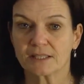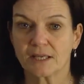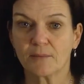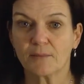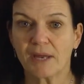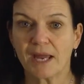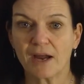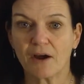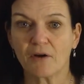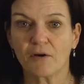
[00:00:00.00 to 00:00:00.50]

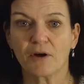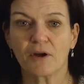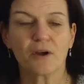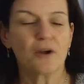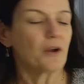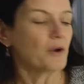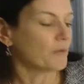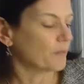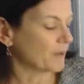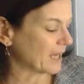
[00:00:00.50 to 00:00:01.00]
somehow
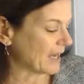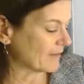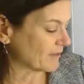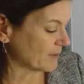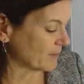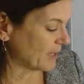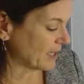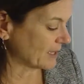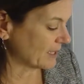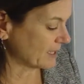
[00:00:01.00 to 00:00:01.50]
we have
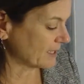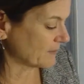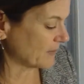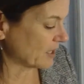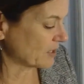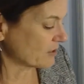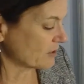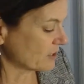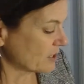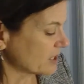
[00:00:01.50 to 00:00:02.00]
to make these
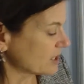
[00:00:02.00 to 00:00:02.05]
measures.